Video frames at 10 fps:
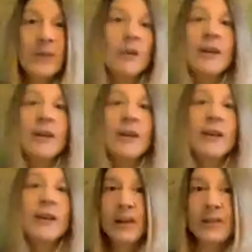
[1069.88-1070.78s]
I mean, it's
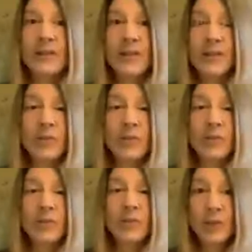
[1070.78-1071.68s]
great that you can buy these things
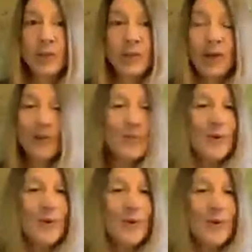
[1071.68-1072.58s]
with your weekly shop, and
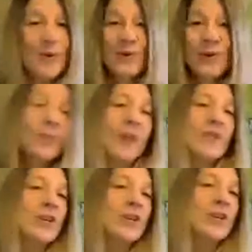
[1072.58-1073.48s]
I'm all for
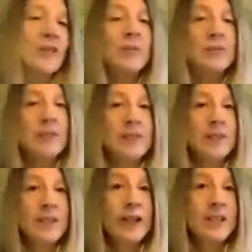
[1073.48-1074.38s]
it, but I've got to give people a
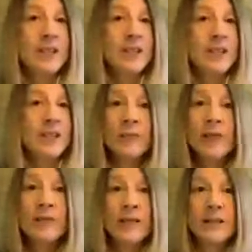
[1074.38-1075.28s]
reason to actually shop
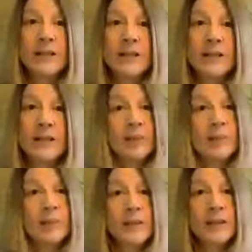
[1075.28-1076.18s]
with me rather
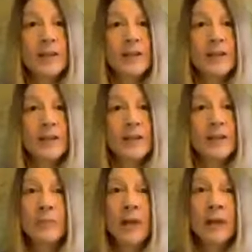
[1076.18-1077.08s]
than shop with
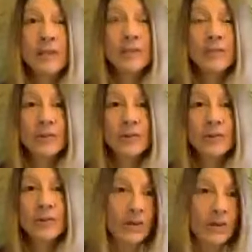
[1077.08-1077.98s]
Holland and Barrett
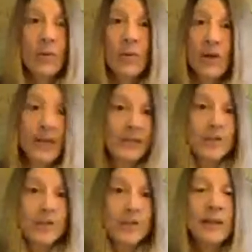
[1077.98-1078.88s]
or Tesco
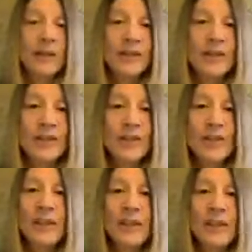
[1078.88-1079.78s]
or any of the supermarkets
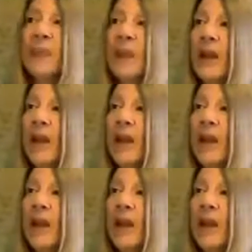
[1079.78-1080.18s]
that are doing it.